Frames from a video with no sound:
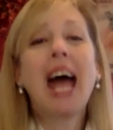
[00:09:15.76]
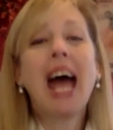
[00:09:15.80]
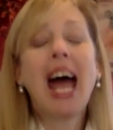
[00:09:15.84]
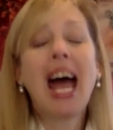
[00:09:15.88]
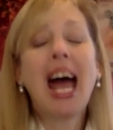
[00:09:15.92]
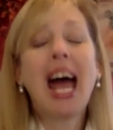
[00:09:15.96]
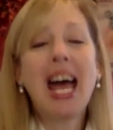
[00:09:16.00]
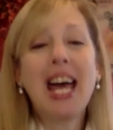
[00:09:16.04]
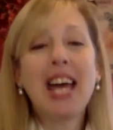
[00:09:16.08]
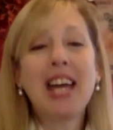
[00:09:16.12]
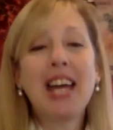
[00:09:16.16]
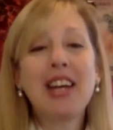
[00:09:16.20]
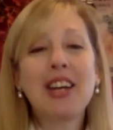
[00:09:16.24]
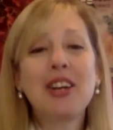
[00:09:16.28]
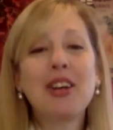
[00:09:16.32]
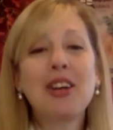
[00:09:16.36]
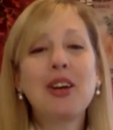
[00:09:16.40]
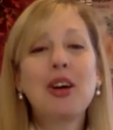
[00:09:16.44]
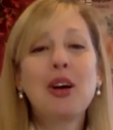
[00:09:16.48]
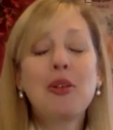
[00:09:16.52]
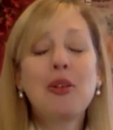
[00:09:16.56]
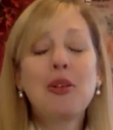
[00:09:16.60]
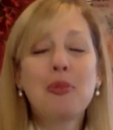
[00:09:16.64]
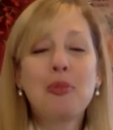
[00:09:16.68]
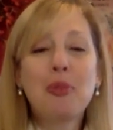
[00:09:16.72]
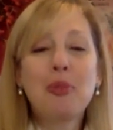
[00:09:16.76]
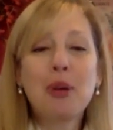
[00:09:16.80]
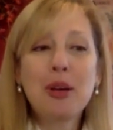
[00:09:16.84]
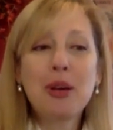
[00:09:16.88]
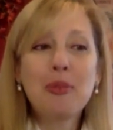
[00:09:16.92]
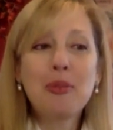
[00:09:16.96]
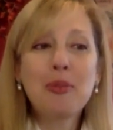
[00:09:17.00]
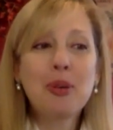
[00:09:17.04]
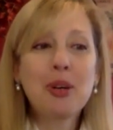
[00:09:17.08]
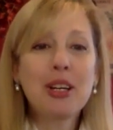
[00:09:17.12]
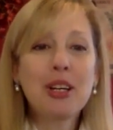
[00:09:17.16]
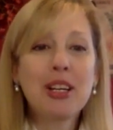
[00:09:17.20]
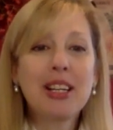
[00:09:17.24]
and we
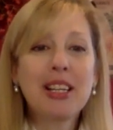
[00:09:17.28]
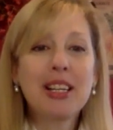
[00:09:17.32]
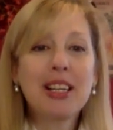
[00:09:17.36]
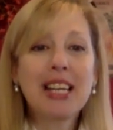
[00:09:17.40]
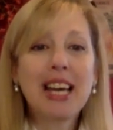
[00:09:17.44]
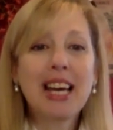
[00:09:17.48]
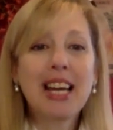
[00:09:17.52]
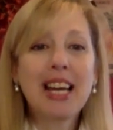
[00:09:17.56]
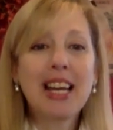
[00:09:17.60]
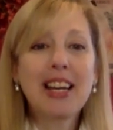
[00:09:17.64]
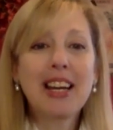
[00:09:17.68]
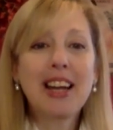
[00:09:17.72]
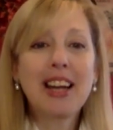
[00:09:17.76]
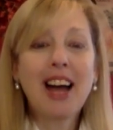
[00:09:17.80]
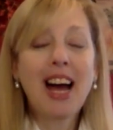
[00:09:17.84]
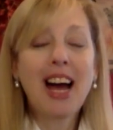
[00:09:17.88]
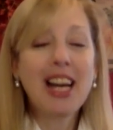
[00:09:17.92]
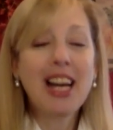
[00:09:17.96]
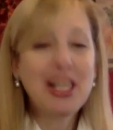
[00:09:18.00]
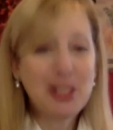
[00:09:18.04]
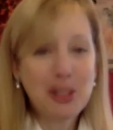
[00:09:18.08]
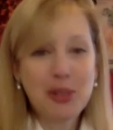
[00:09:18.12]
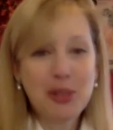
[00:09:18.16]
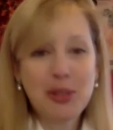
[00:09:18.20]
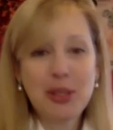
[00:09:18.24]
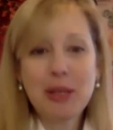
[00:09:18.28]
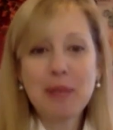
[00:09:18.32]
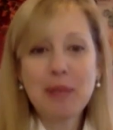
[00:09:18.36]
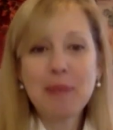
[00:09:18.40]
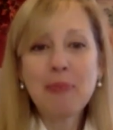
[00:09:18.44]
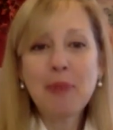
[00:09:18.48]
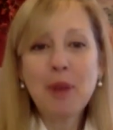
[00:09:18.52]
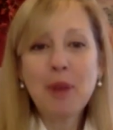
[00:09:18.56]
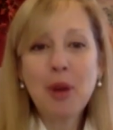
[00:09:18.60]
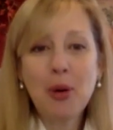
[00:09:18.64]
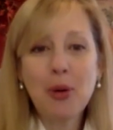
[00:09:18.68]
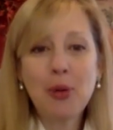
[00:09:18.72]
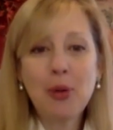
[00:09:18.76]
would get ice cream
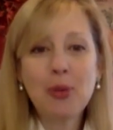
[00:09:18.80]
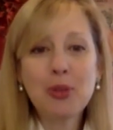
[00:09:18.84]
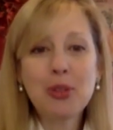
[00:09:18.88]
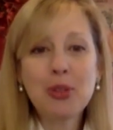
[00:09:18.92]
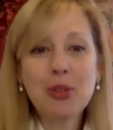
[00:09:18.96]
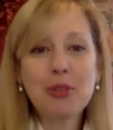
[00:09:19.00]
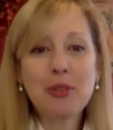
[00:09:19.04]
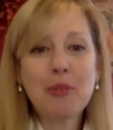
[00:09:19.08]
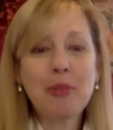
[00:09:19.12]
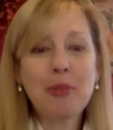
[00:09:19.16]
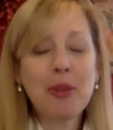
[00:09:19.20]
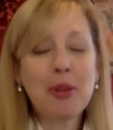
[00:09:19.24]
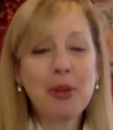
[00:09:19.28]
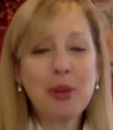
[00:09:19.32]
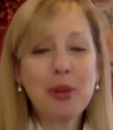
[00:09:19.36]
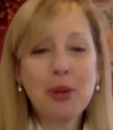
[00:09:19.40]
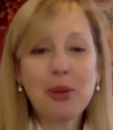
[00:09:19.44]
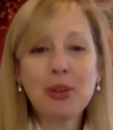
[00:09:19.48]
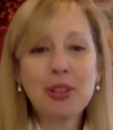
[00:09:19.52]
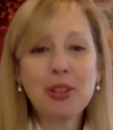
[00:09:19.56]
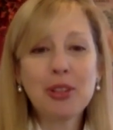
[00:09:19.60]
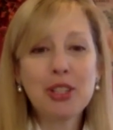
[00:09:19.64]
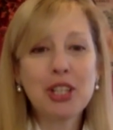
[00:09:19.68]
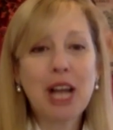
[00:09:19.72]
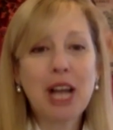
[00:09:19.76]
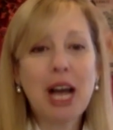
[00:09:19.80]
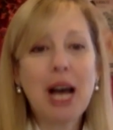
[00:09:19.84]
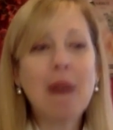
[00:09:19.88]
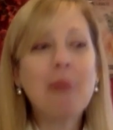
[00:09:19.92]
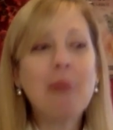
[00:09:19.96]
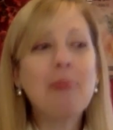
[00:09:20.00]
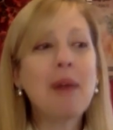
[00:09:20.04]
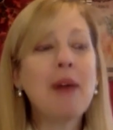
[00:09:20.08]
cones from the local shop,